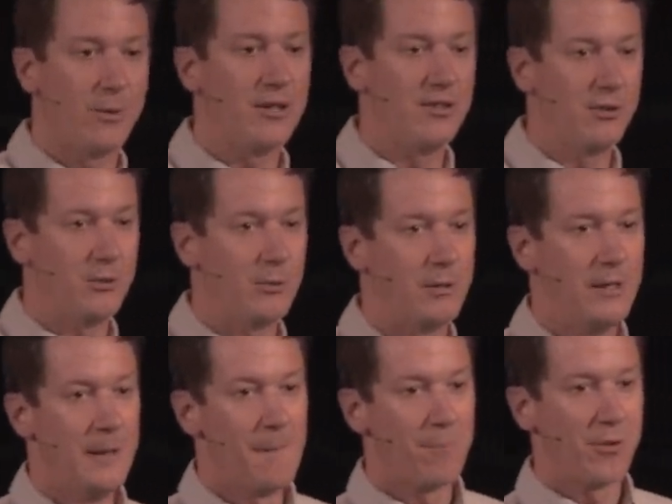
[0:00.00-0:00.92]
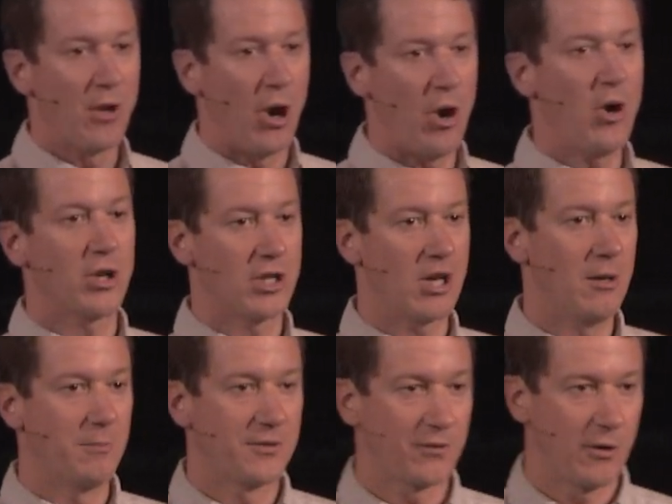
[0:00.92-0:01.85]
do, all
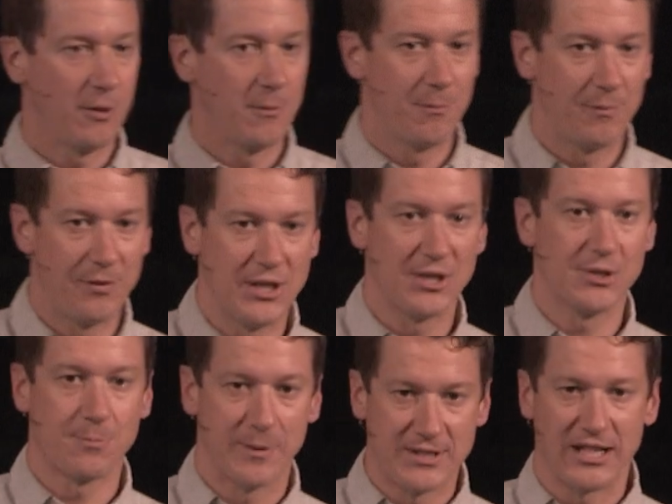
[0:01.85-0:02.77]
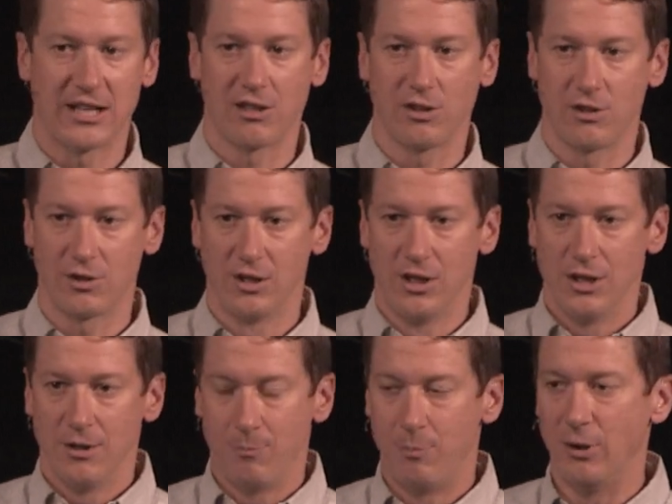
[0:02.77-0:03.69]
comes from this particular
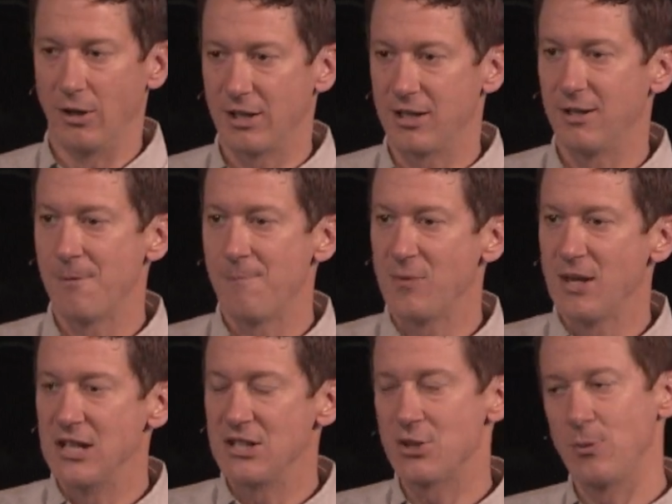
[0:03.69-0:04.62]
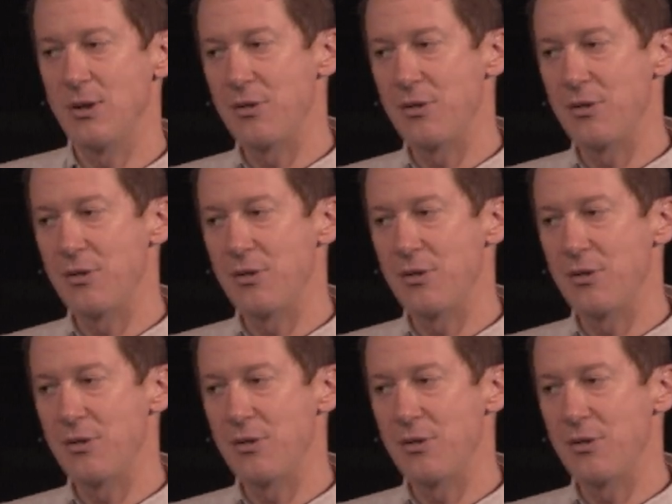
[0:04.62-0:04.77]
book. So when you